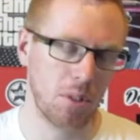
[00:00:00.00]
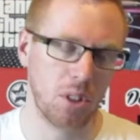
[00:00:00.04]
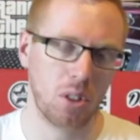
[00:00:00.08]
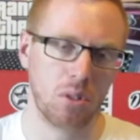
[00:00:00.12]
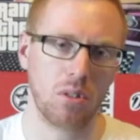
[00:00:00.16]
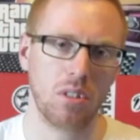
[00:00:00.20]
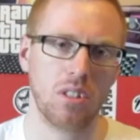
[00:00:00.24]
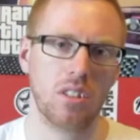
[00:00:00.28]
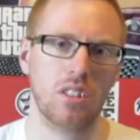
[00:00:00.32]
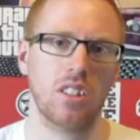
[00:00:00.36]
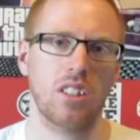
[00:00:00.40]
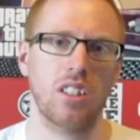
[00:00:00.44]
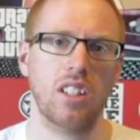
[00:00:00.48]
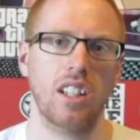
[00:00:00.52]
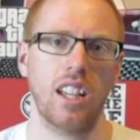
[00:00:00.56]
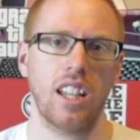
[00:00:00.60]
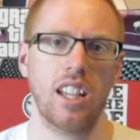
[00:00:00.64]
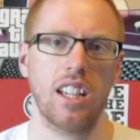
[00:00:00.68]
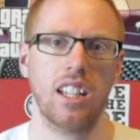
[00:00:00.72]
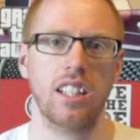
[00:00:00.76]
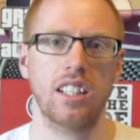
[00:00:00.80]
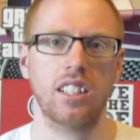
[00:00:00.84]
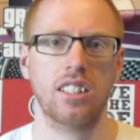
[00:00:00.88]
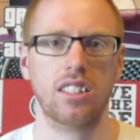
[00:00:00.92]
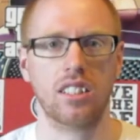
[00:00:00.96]
in question
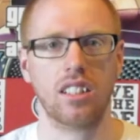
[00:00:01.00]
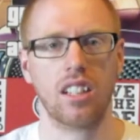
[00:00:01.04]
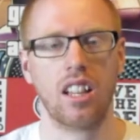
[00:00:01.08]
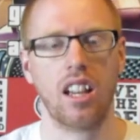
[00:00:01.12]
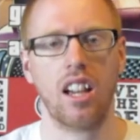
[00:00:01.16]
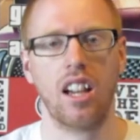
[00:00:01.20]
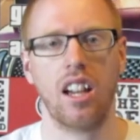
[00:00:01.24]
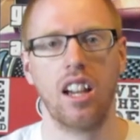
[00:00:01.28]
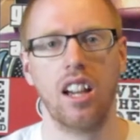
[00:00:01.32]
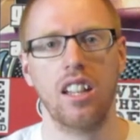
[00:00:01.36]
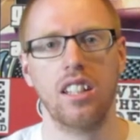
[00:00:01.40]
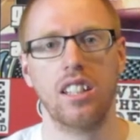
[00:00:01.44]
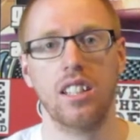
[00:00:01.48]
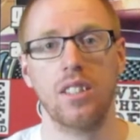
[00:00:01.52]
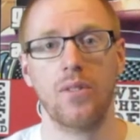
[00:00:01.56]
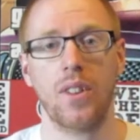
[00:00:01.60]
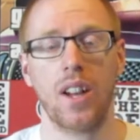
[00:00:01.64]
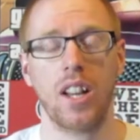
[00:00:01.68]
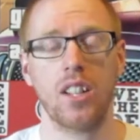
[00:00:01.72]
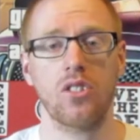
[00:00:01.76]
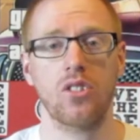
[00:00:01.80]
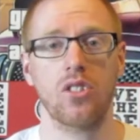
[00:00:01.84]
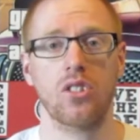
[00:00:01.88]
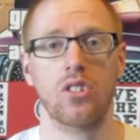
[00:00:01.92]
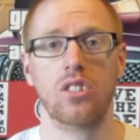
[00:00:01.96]
is uh, The
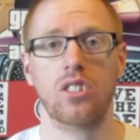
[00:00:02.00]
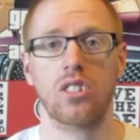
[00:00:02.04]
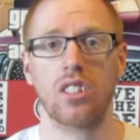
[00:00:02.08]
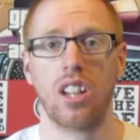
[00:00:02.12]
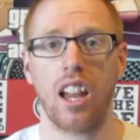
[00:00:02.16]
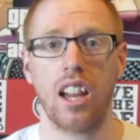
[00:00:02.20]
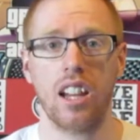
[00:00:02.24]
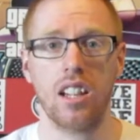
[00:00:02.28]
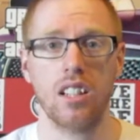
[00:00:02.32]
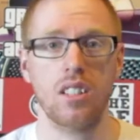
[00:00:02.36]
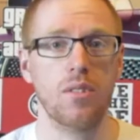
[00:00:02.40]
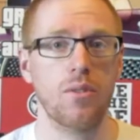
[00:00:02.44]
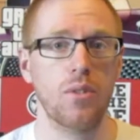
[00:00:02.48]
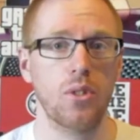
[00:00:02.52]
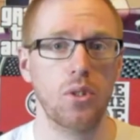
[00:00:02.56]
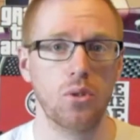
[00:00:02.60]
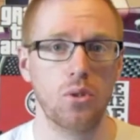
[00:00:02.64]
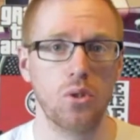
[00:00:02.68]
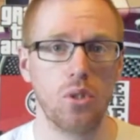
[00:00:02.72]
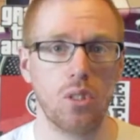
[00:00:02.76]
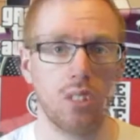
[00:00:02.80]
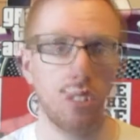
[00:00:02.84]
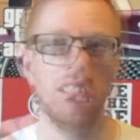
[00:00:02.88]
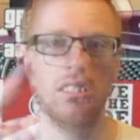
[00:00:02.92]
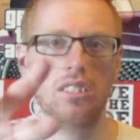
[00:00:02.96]
Avengers: Age of
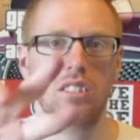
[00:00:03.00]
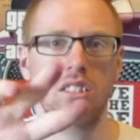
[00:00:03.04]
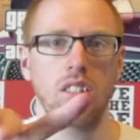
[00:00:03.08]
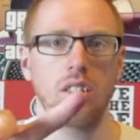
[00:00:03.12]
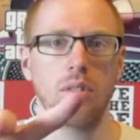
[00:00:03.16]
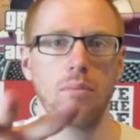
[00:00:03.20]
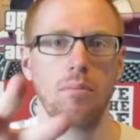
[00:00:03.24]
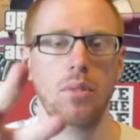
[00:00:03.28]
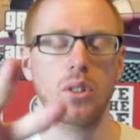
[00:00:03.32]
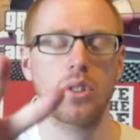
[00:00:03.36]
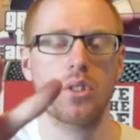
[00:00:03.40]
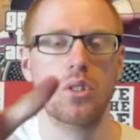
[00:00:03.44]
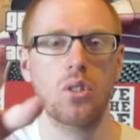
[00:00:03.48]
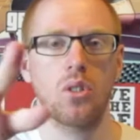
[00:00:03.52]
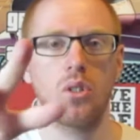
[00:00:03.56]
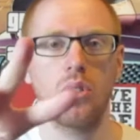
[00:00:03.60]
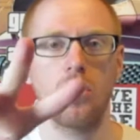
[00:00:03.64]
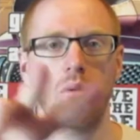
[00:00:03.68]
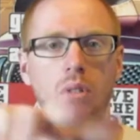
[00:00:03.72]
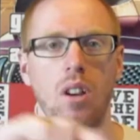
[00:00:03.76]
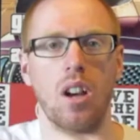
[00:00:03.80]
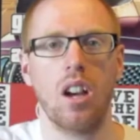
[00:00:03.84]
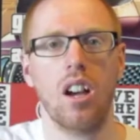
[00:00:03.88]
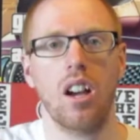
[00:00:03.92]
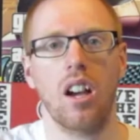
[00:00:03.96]
Ultron. That's the number
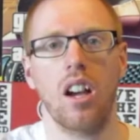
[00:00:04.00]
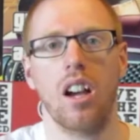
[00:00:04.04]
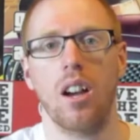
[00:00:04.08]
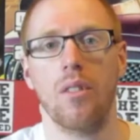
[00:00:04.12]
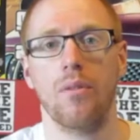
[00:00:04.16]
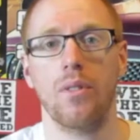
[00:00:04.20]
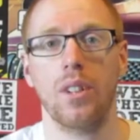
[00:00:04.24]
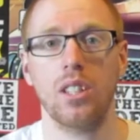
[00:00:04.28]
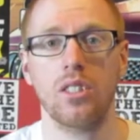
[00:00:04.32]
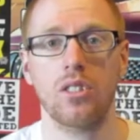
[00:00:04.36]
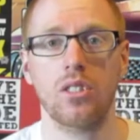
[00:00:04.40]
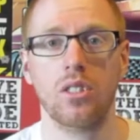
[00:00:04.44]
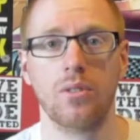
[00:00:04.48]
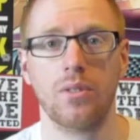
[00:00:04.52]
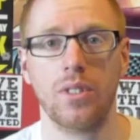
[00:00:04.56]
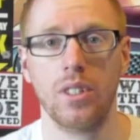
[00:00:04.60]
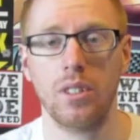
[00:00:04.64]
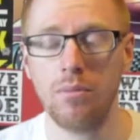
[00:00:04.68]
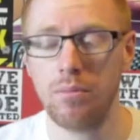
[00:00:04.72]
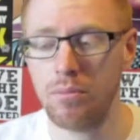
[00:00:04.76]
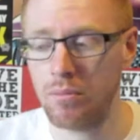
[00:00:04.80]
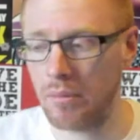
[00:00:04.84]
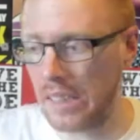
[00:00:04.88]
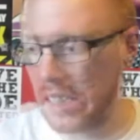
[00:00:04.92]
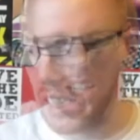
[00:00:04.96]
two uh, Avengers
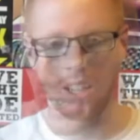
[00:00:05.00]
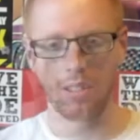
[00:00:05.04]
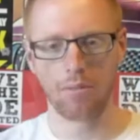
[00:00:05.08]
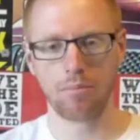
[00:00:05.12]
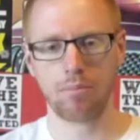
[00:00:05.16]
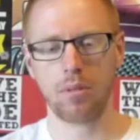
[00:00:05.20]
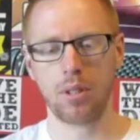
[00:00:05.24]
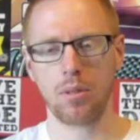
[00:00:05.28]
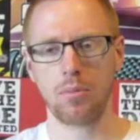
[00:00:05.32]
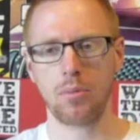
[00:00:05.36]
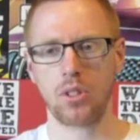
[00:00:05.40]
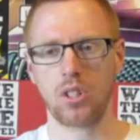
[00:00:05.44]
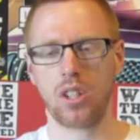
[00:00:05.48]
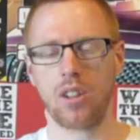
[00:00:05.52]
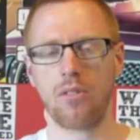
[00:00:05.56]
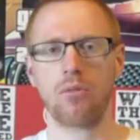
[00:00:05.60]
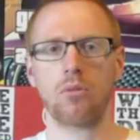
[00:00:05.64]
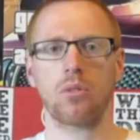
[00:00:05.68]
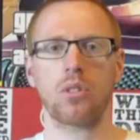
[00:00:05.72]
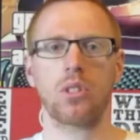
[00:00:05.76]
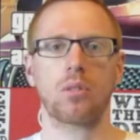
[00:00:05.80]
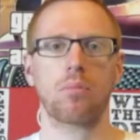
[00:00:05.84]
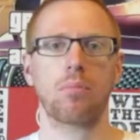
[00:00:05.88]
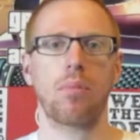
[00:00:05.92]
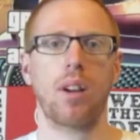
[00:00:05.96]
film. Now, pretty much
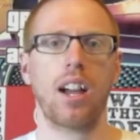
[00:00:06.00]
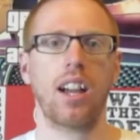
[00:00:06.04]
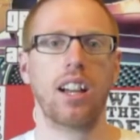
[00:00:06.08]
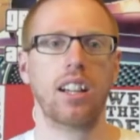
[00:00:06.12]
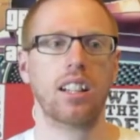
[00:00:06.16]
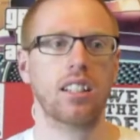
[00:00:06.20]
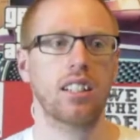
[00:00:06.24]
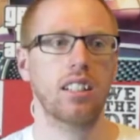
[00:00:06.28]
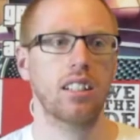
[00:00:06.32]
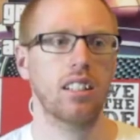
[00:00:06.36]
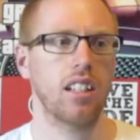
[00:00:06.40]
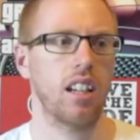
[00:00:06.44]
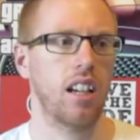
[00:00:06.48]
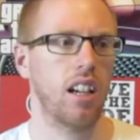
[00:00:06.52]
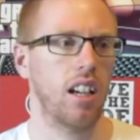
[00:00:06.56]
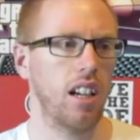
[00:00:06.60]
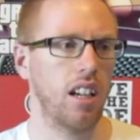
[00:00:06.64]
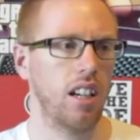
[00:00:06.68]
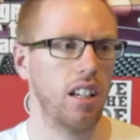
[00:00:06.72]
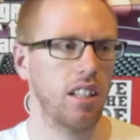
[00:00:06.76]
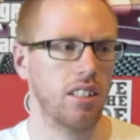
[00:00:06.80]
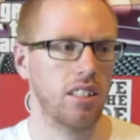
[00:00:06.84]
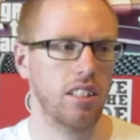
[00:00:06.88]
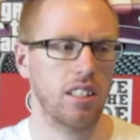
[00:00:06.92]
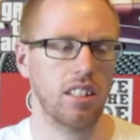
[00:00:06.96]
everyone's back
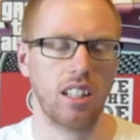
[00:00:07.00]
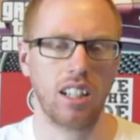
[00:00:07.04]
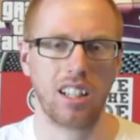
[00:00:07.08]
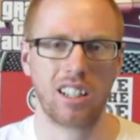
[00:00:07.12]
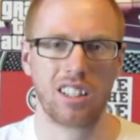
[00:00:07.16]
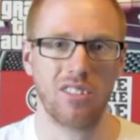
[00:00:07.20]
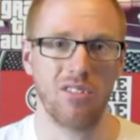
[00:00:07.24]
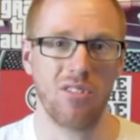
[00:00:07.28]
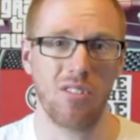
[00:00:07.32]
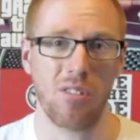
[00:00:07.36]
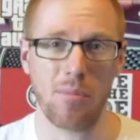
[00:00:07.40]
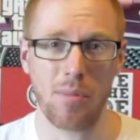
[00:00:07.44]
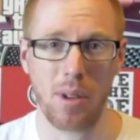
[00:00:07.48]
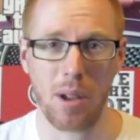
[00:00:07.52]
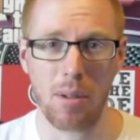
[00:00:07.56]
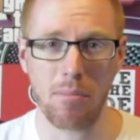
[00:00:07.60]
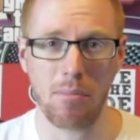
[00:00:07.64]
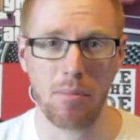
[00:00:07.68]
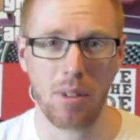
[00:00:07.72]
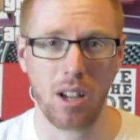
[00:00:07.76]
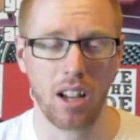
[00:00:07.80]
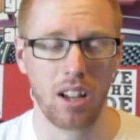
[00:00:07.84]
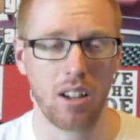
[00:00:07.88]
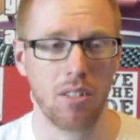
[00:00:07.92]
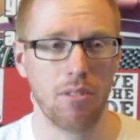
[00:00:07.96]
uh, that I can
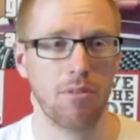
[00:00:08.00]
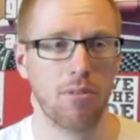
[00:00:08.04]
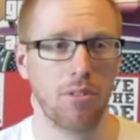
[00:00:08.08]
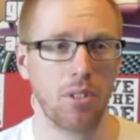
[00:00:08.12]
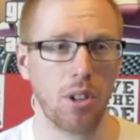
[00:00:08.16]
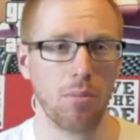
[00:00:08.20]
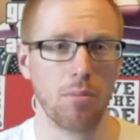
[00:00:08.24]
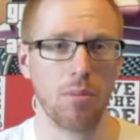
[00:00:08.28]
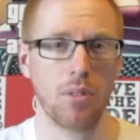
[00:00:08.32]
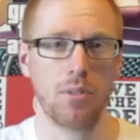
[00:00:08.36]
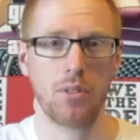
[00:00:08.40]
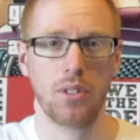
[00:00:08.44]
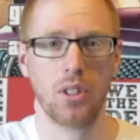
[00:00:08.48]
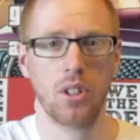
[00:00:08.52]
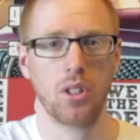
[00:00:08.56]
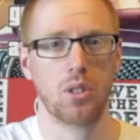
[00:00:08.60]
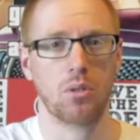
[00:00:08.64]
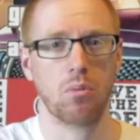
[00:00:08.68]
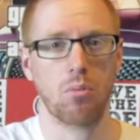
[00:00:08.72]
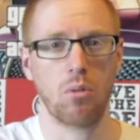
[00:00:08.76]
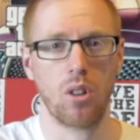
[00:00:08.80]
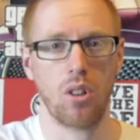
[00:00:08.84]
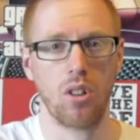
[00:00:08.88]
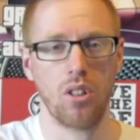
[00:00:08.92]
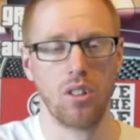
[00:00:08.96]
remember from the
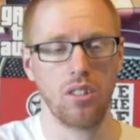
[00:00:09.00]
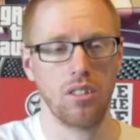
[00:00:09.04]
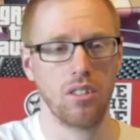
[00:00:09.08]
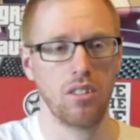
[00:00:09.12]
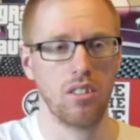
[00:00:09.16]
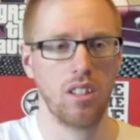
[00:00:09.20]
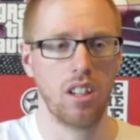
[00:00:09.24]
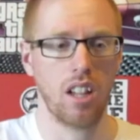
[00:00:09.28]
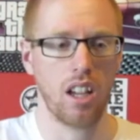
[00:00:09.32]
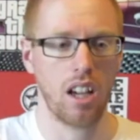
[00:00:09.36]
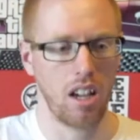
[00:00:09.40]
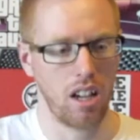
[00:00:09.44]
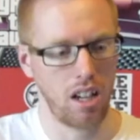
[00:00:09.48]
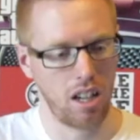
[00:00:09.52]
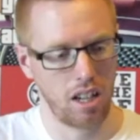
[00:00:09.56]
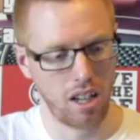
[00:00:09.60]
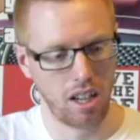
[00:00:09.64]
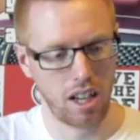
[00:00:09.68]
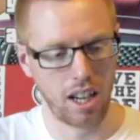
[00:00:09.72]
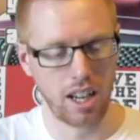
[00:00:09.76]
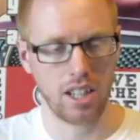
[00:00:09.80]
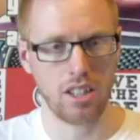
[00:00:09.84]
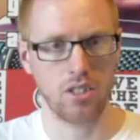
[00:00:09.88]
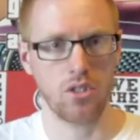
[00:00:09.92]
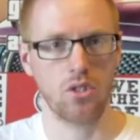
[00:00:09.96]
first one uh,
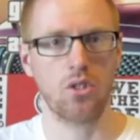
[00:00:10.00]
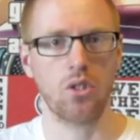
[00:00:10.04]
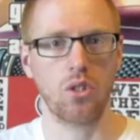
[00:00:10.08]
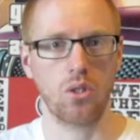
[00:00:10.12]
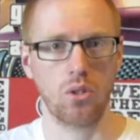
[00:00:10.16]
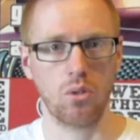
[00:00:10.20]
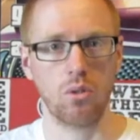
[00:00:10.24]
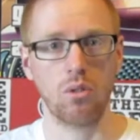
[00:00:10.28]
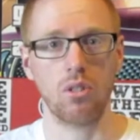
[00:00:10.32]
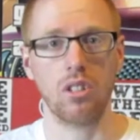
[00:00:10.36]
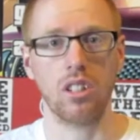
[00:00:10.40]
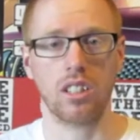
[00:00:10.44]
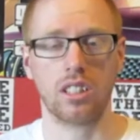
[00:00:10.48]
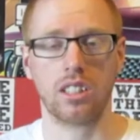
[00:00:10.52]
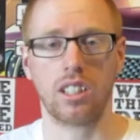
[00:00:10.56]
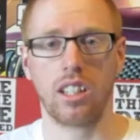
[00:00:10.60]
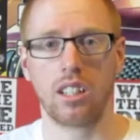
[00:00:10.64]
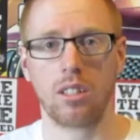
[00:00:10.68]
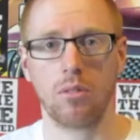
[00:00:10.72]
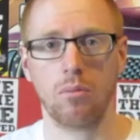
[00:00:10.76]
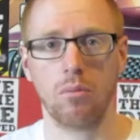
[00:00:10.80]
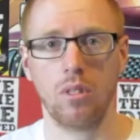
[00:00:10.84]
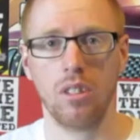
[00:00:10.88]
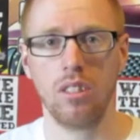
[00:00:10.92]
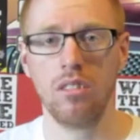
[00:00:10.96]
into the
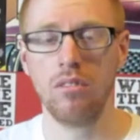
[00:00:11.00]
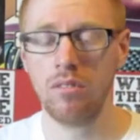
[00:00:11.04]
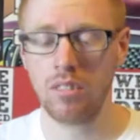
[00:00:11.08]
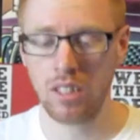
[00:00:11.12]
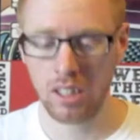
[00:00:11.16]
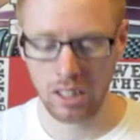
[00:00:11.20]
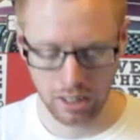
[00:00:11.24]
second one.